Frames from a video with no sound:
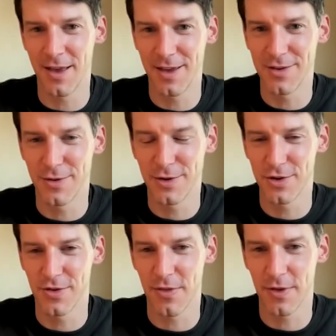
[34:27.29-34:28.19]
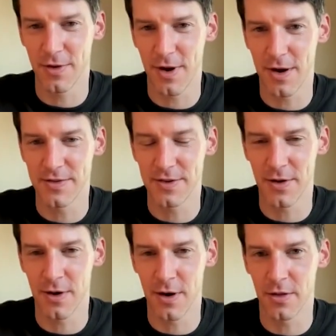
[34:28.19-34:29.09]
and to ensure that the credits
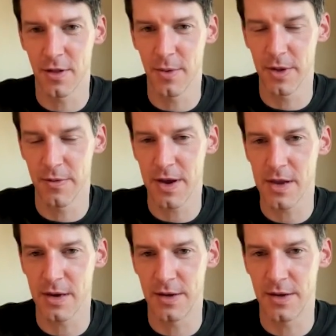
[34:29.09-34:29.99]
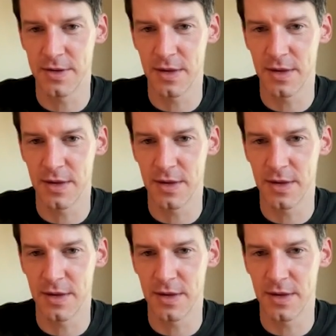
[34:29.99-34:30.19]
are, are globally recognized.